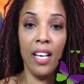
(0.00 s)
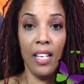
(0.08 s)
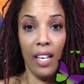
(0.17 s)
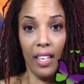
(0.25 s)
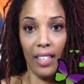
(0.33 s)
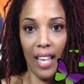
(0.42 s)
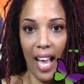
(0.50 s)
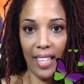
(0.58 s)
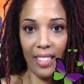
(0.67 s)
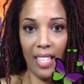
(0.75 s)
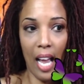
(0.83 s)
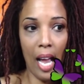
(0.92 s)
A lot
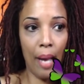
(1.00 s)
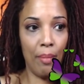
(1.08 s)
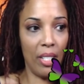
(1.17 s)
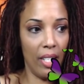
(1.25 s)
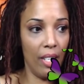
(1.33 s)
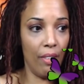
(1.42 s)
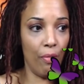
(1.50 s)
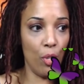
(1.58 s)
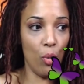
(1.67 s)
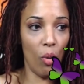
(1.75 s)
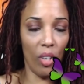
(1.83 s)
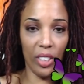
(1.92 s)
of times, if
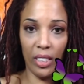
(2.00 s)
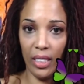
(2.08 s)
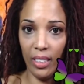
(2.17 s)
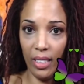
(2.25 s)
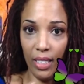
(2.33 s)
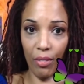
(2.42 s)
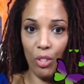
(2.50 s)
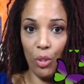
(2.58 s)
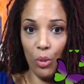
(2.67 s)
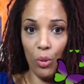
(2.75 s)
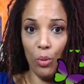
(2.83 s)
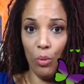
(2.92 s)
you are sensitive
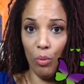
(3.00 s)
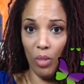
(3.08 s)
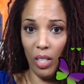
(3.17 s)
to